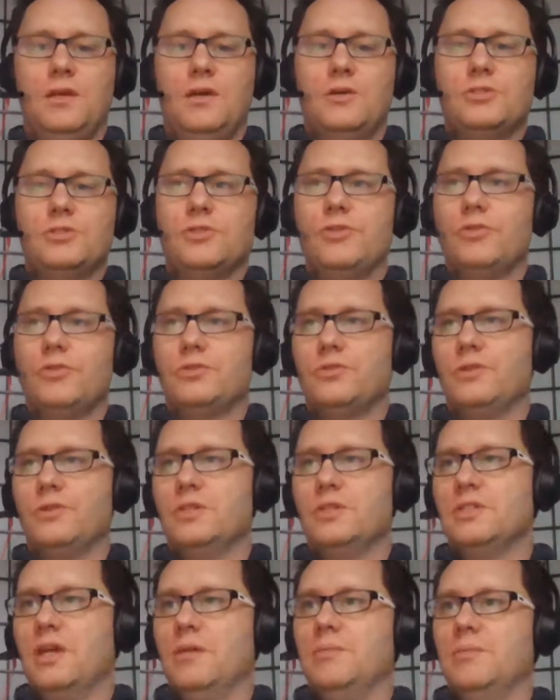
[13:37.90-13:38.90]
So those are
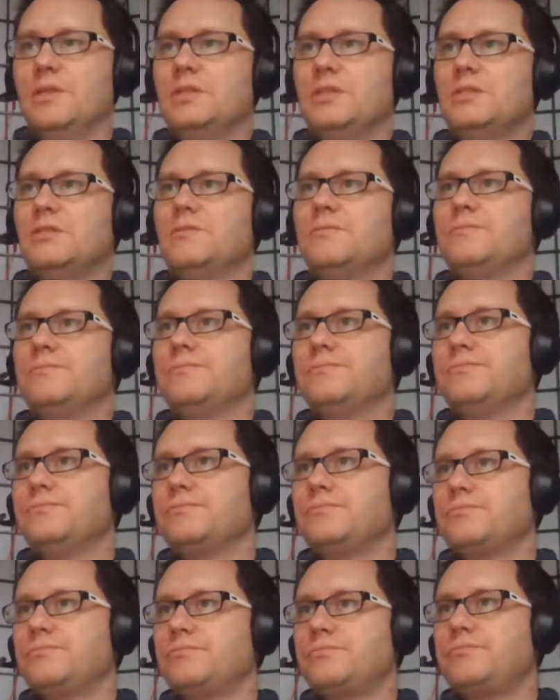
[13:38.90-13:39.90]
assignments,
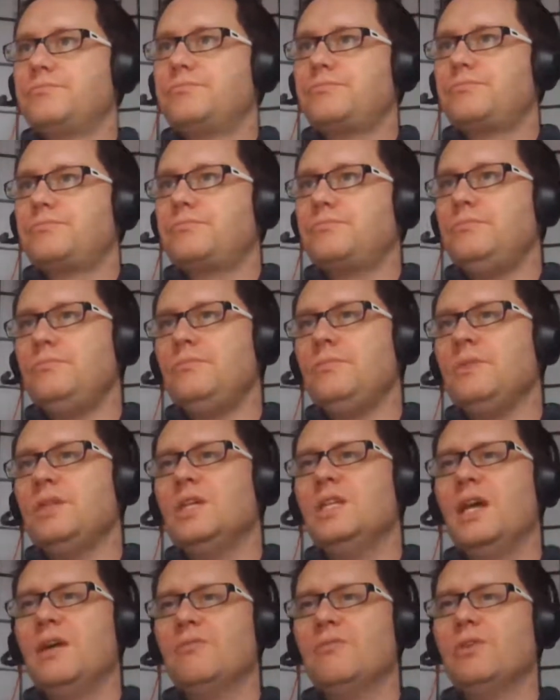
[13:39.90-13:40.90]

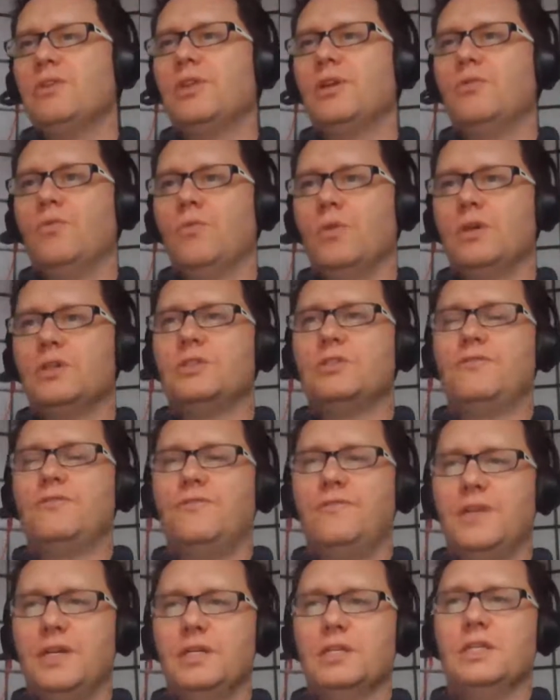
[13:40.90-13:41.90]
and everything works
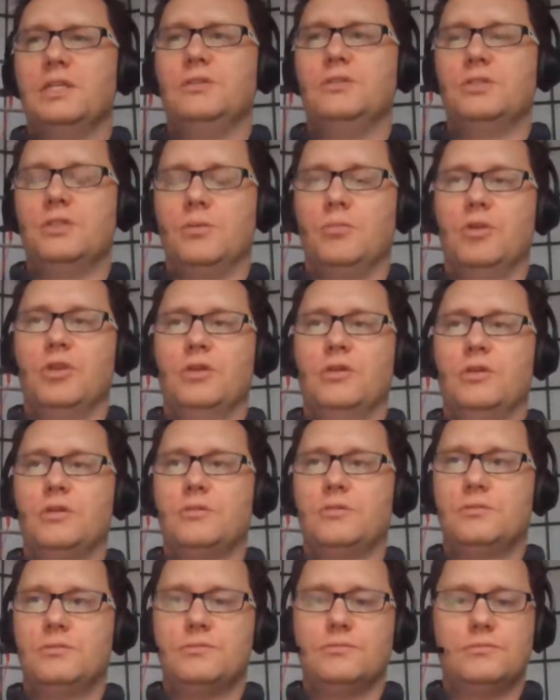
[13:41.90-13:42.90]
fairly similar
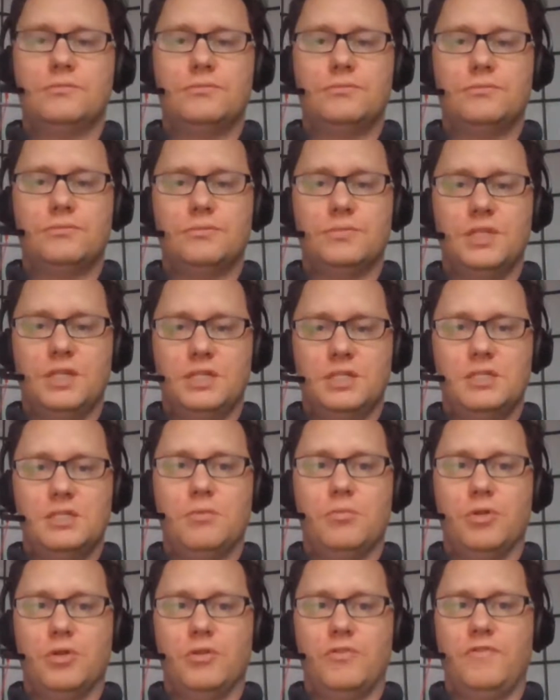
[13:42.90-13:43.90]
in
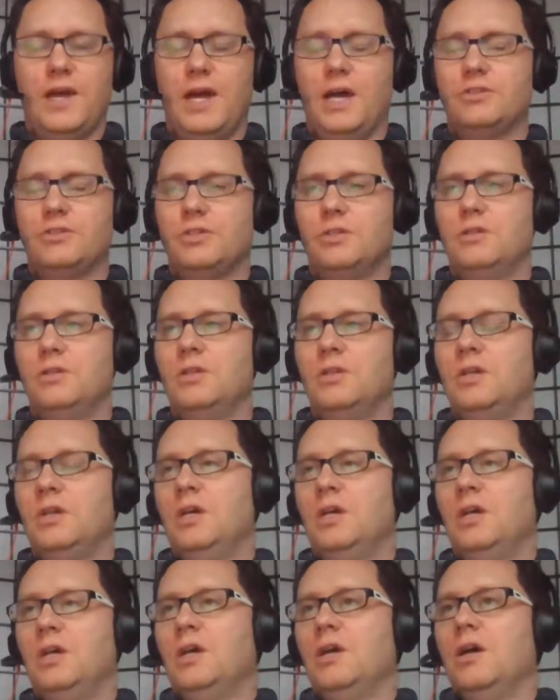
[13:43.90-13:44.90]
similar fashion.
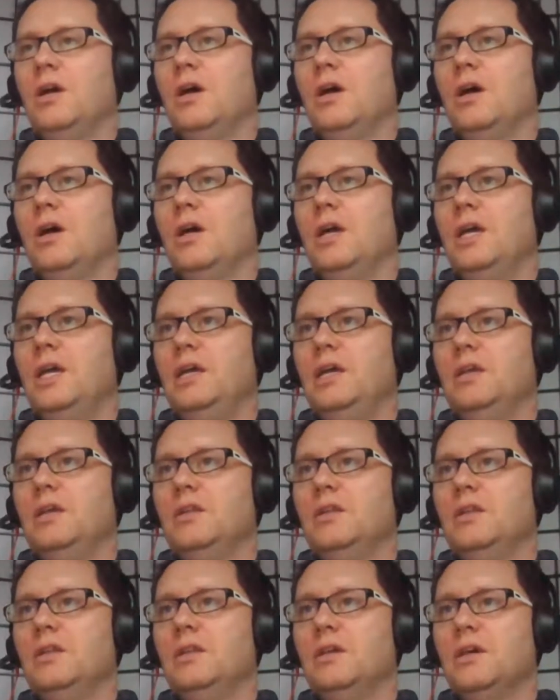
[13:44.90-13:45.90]

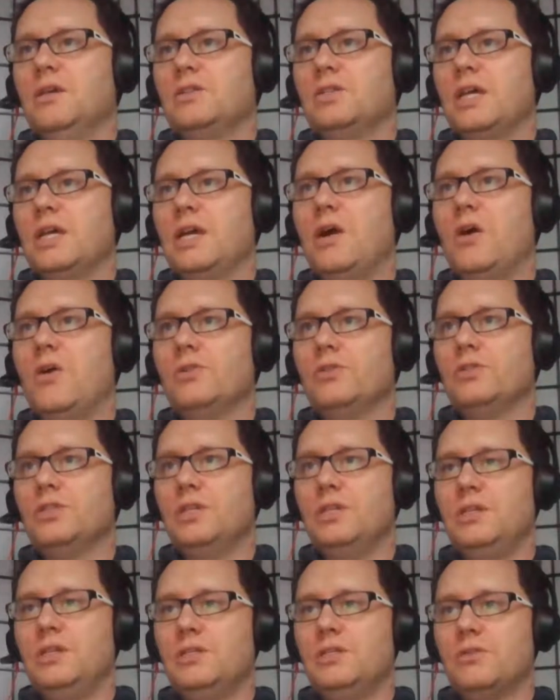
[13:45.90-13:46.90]
In
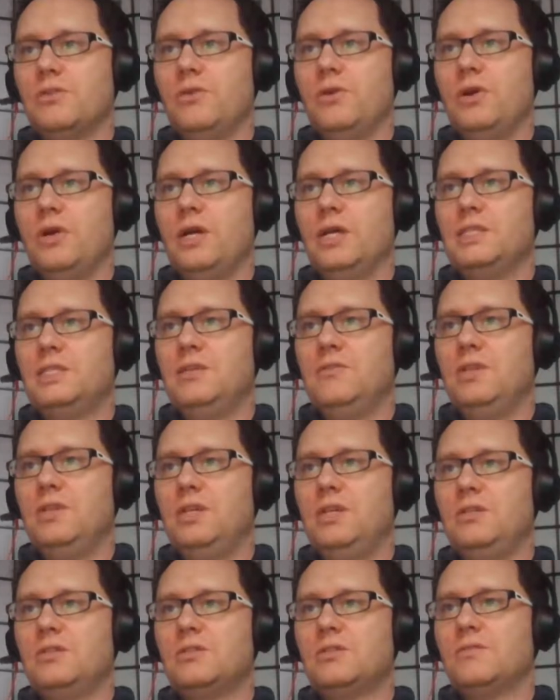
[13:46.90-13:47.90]
psychology, these are our
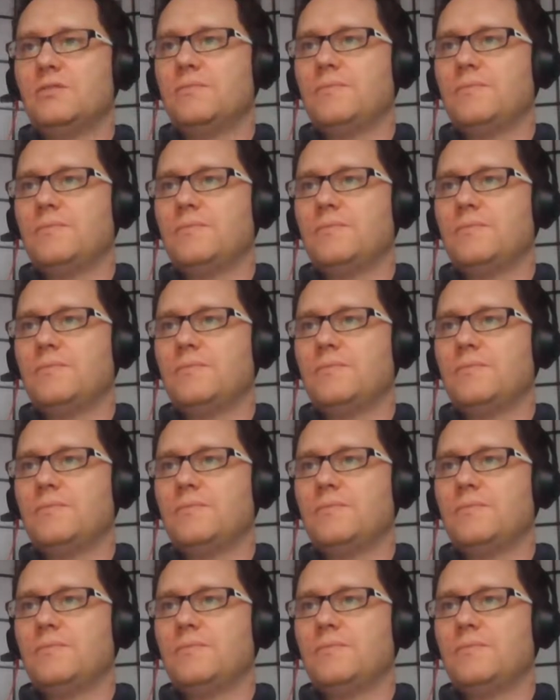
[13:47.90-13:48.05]
activities.